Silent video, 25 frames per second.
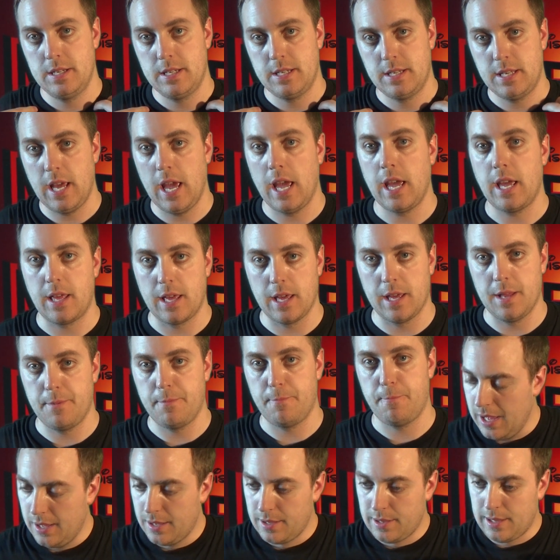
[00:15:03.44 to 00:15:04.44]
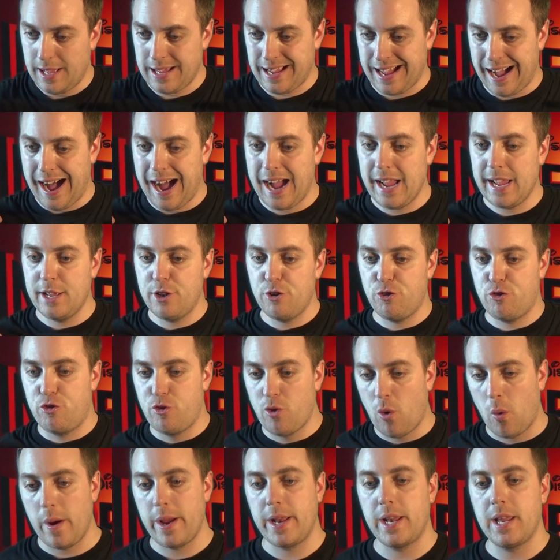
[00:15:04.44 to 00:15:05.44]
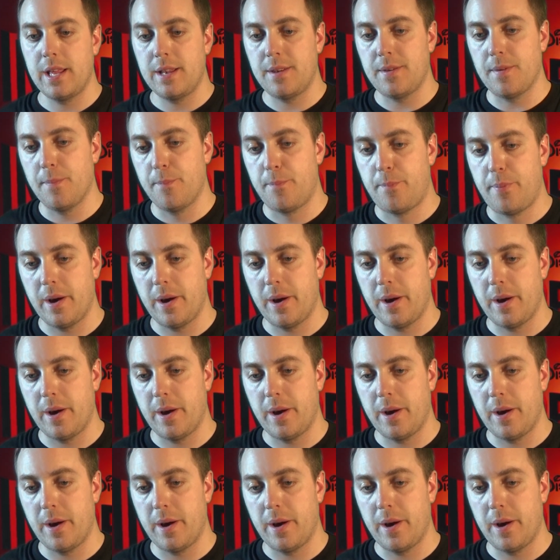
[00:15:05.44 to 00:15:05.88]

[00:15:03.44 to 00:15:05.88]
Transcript: take it. Like, I enjoyed it,